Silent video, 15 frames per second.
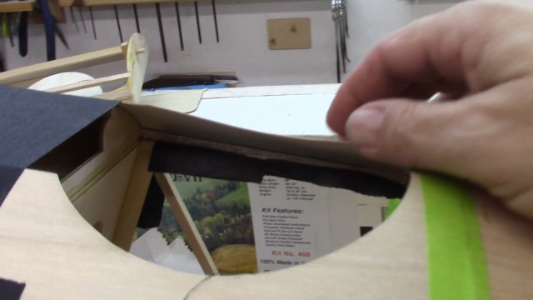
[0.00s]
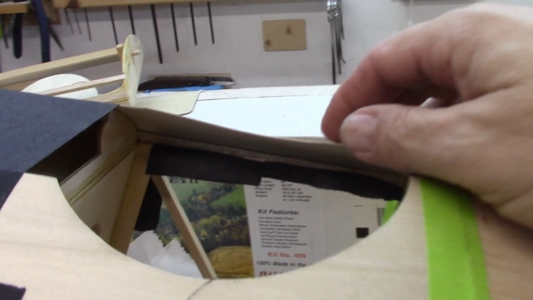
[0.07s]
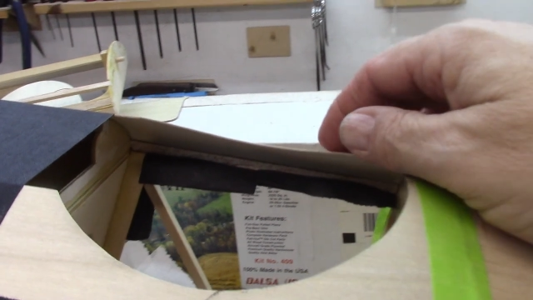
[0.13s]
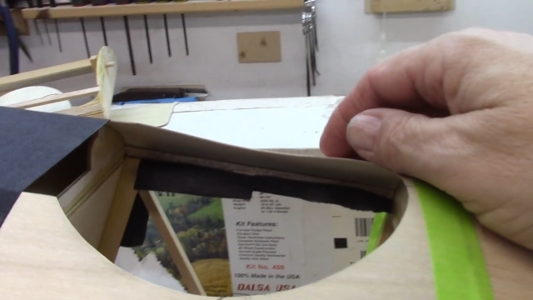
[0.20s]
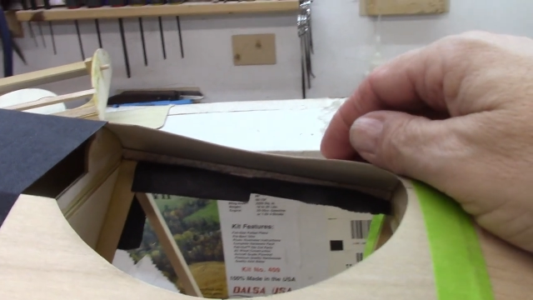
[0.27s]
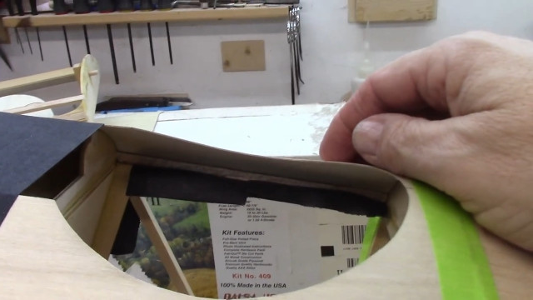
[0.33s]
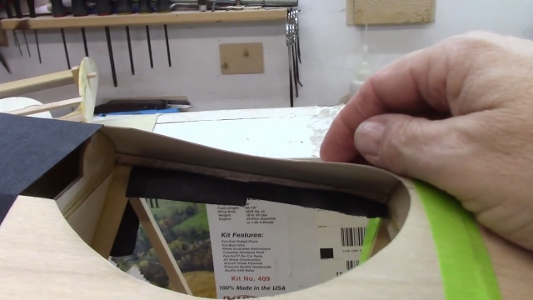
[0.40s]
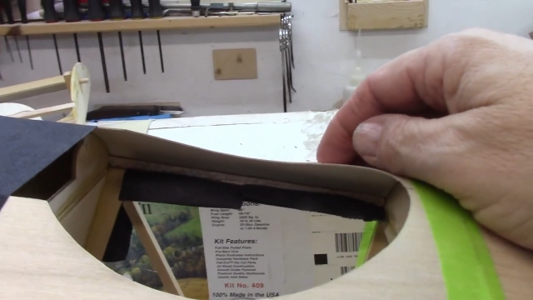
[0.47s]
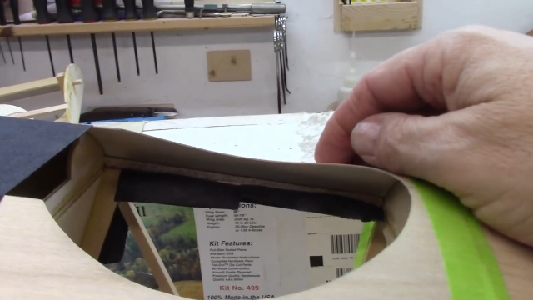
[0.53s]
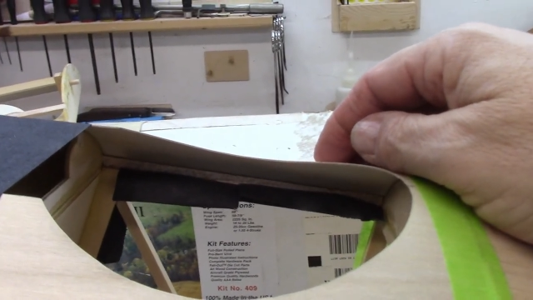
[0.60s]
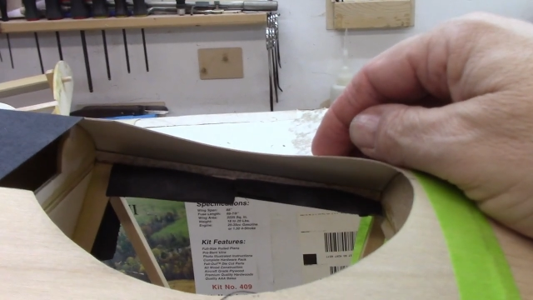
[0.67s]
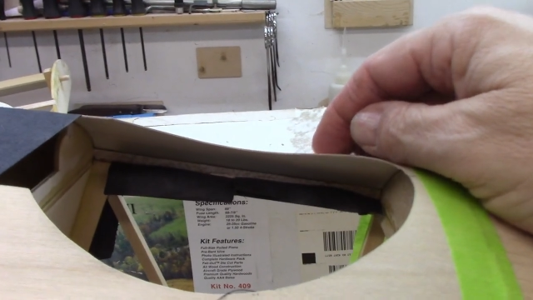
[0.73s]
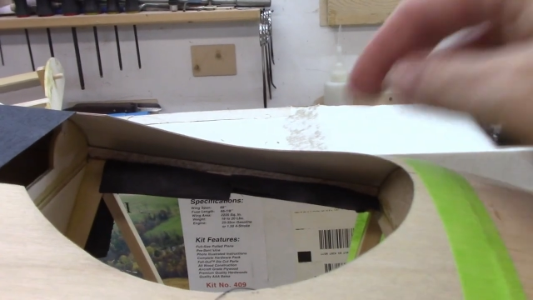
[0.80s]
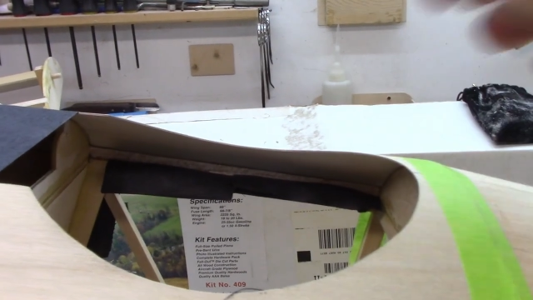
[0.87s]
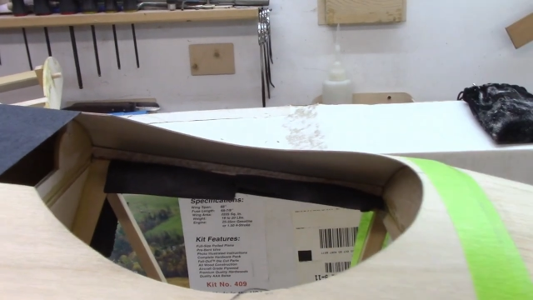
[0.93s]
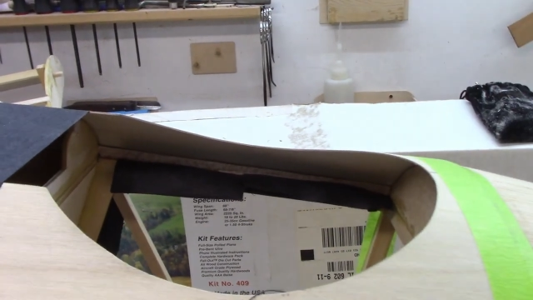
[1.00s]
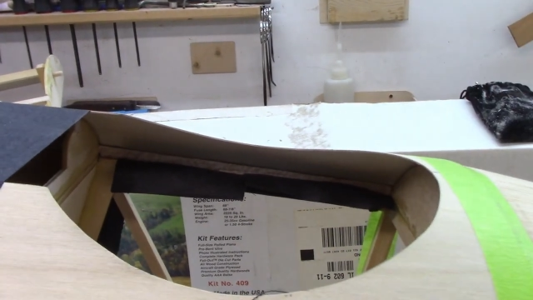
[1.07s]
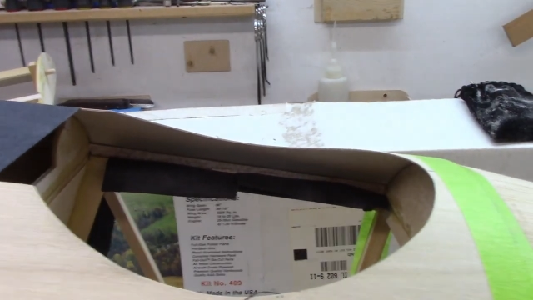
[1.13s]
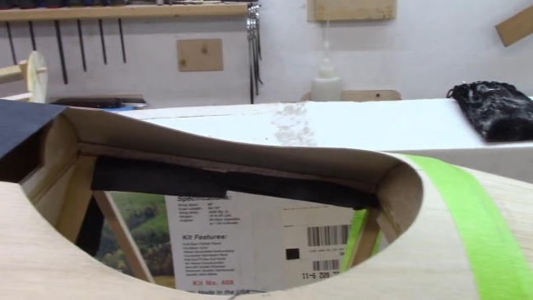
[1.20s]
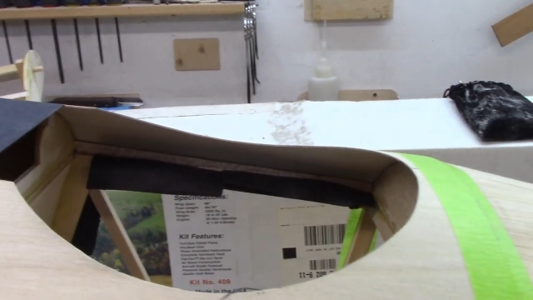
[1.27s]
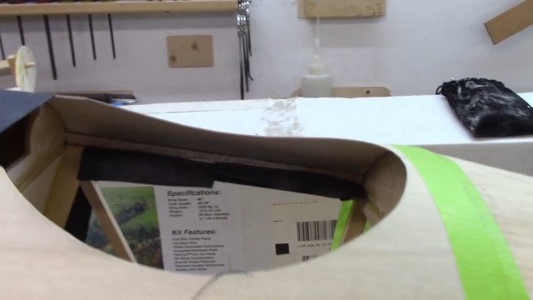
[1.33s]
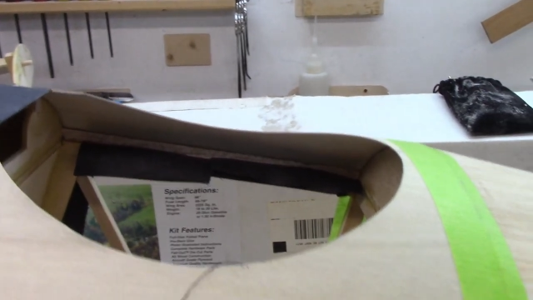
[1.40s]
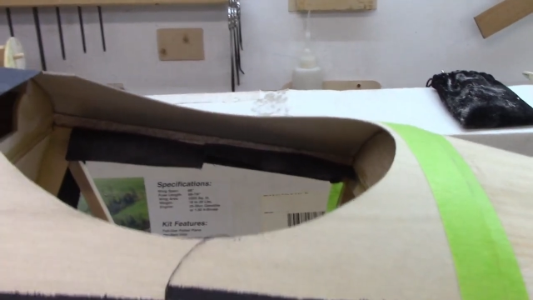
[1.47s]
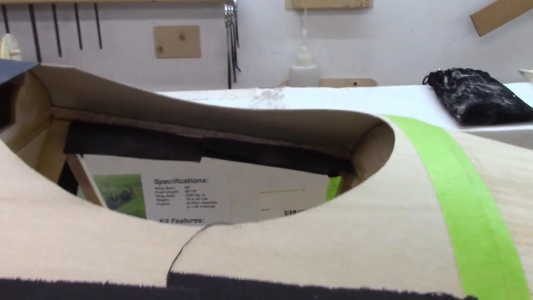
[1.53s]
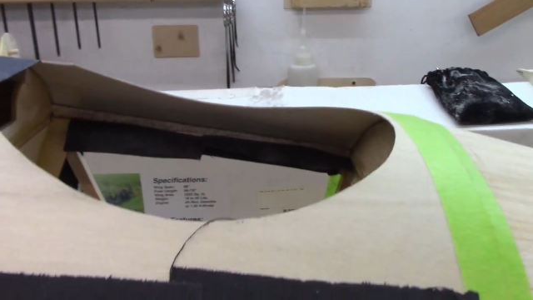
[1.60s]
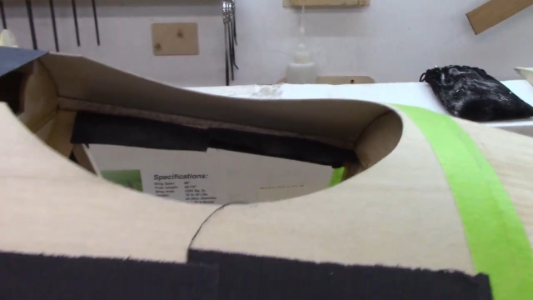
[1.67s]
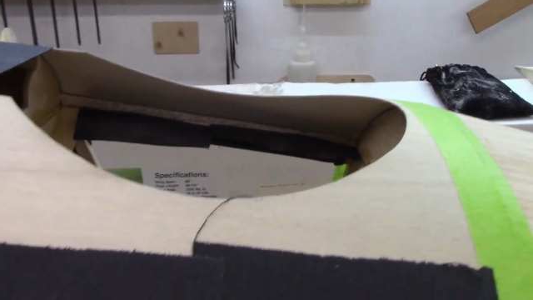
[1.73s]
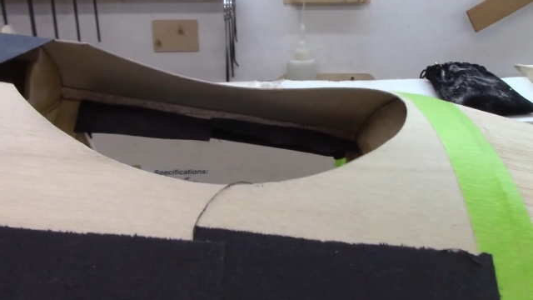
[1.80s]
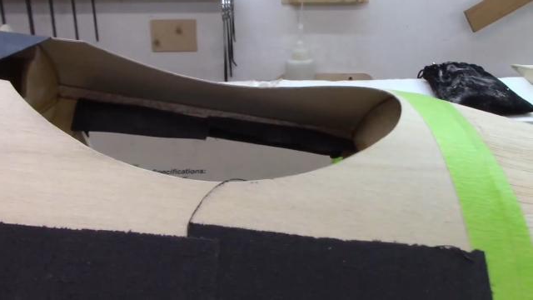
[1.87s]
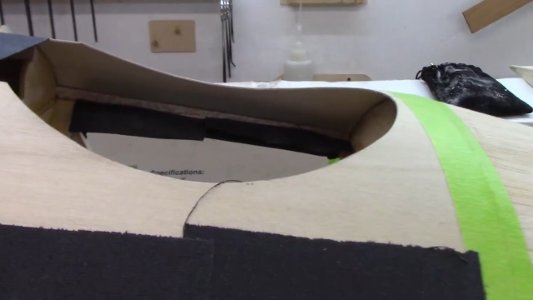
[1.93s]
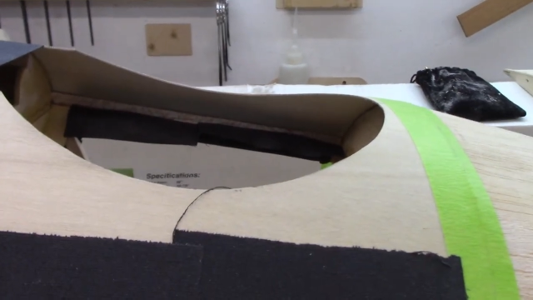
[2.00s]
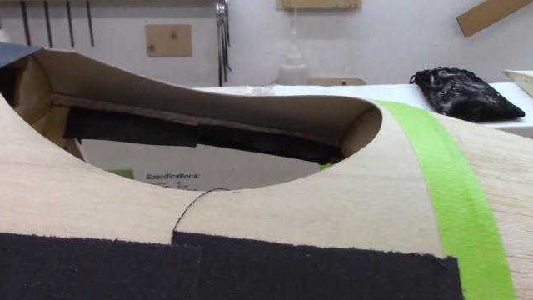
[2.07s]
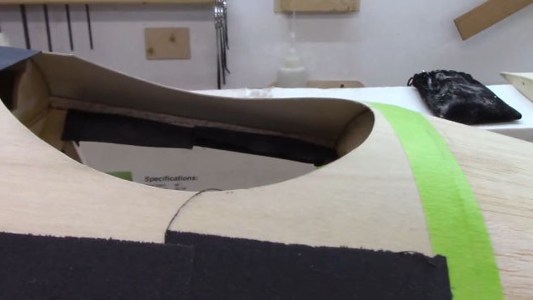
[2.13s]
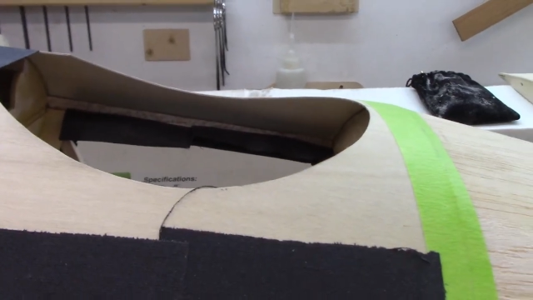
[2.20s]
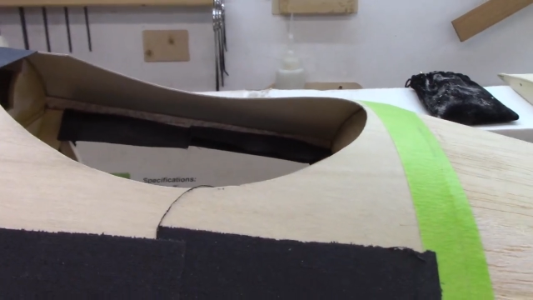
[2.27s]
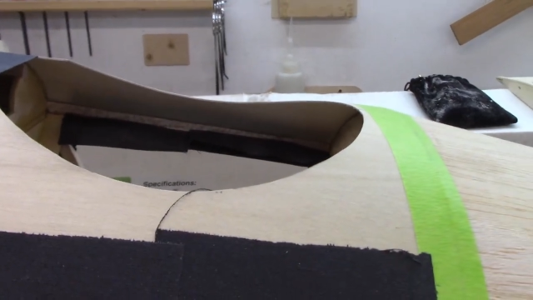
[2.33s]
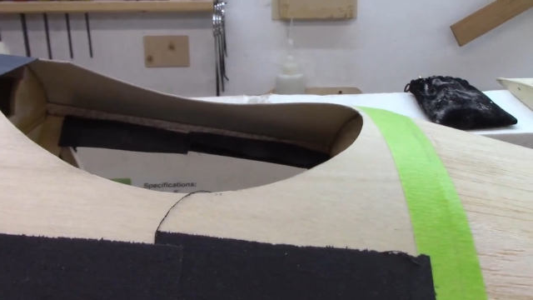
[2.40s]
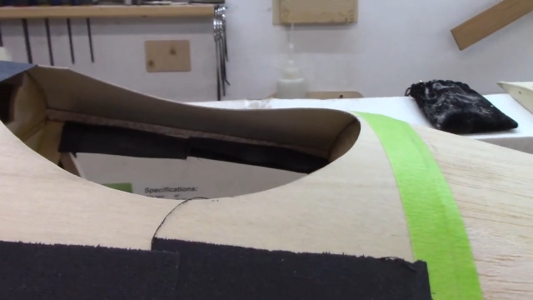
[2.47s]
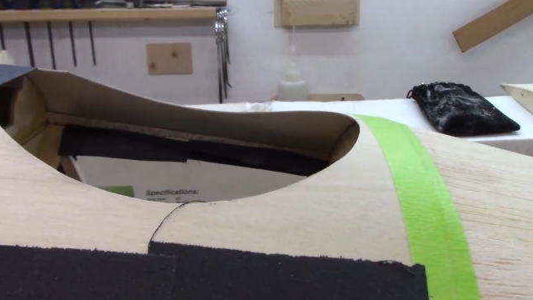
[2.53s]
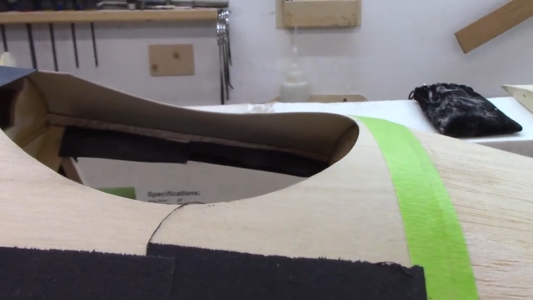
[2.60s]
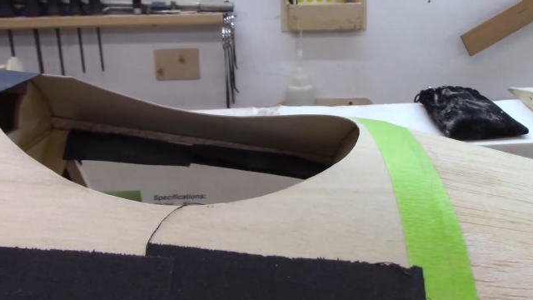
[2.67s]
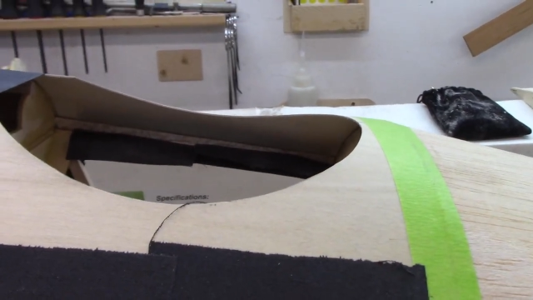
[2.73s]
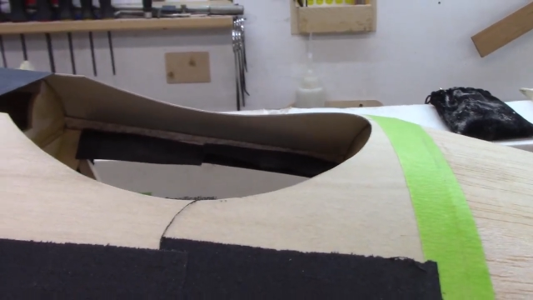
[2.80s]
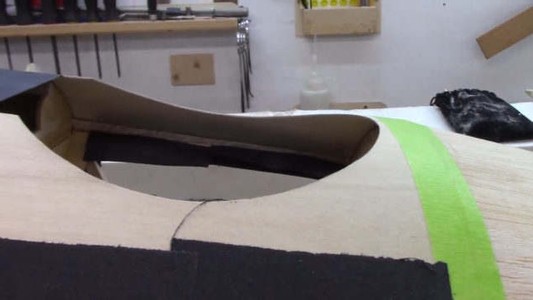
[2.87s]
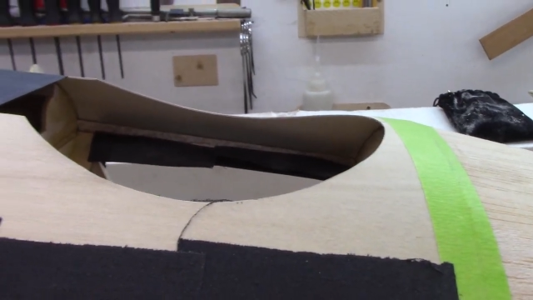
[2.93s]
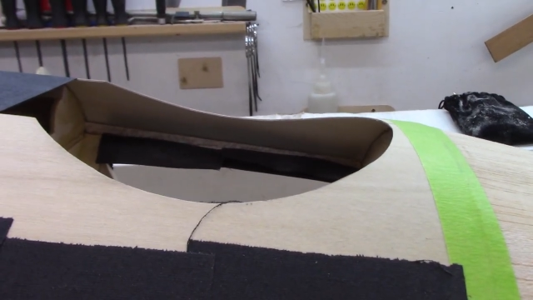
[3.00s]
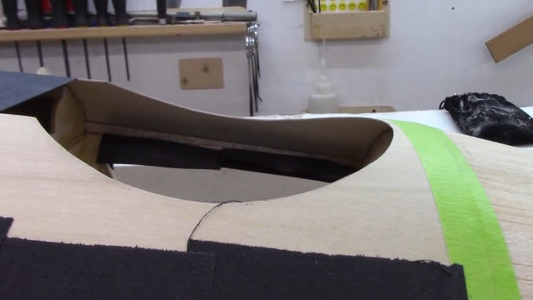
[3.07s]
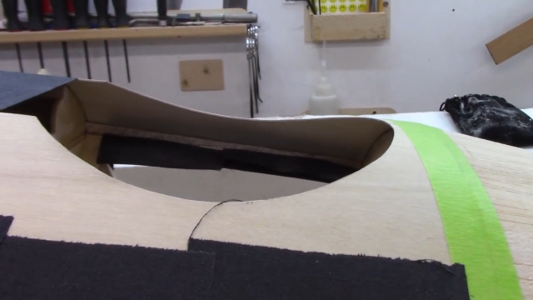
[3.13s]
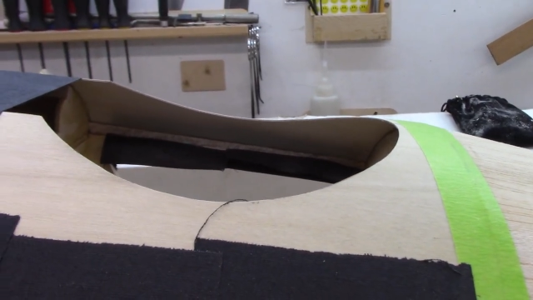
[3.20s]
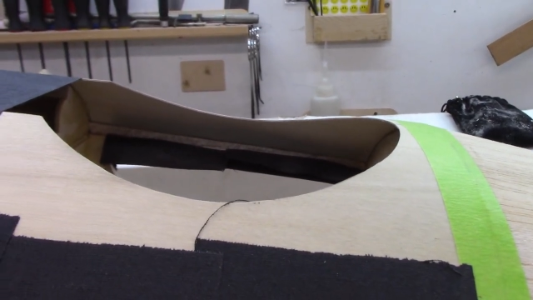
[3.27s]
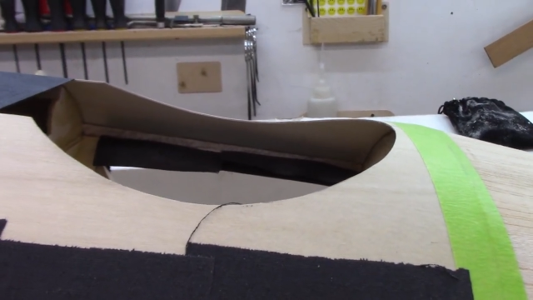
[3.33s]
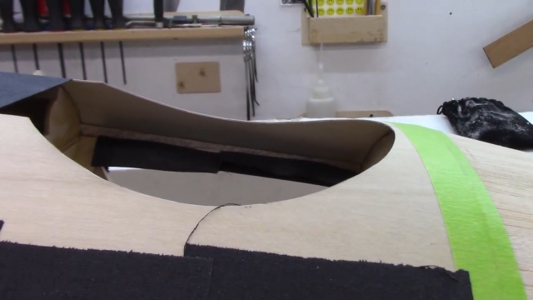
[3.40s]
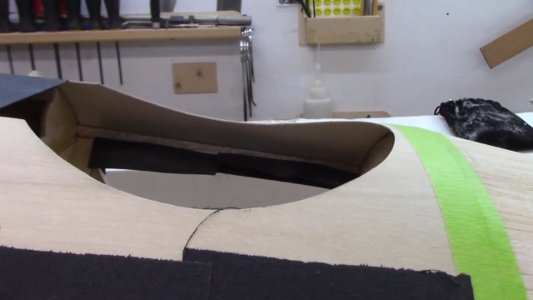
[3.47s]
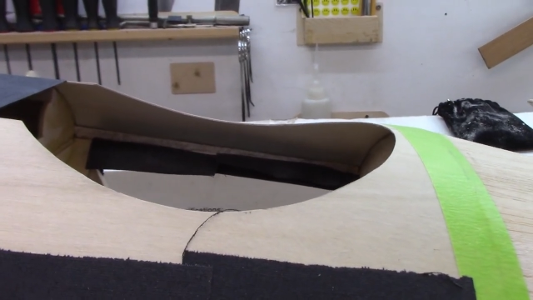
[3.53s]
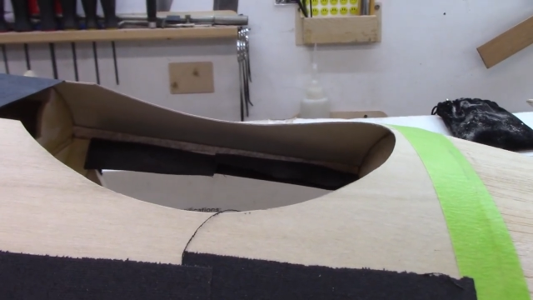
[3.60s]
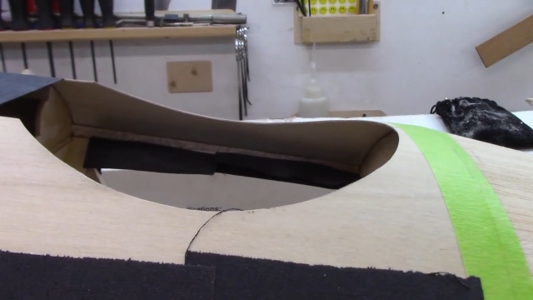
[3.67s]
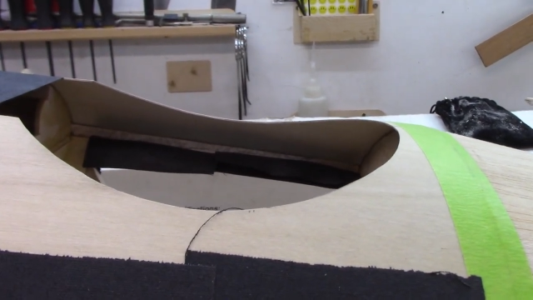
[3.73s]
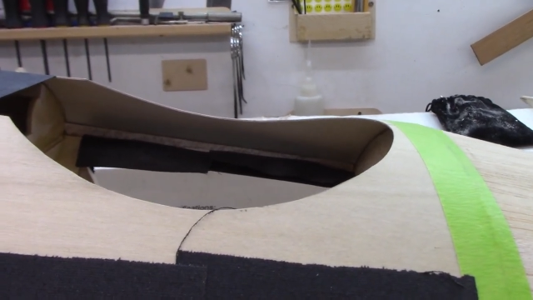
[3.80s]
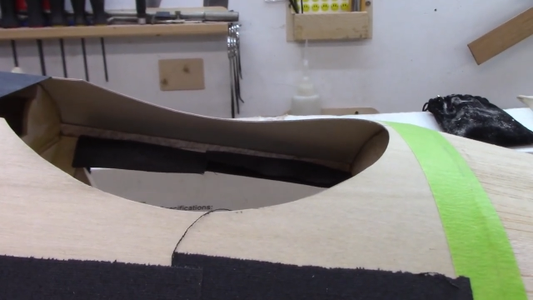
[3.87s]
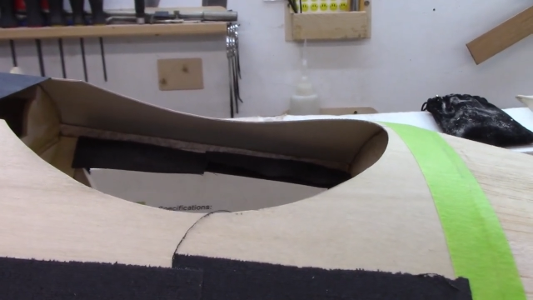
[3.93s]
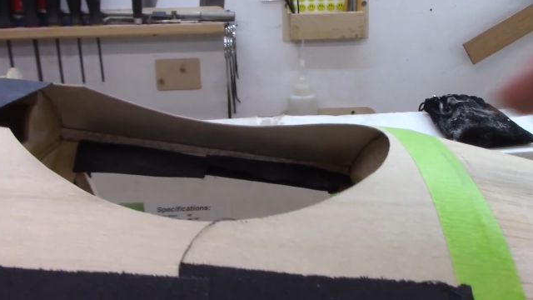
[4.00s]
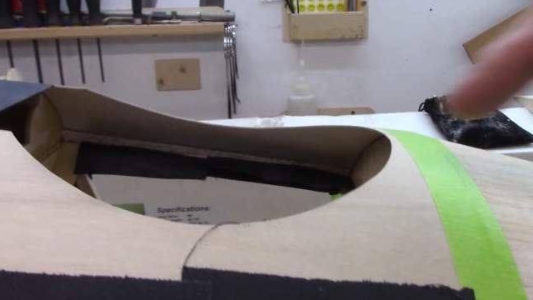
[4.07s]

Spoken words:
Nobody's mouth can be seen.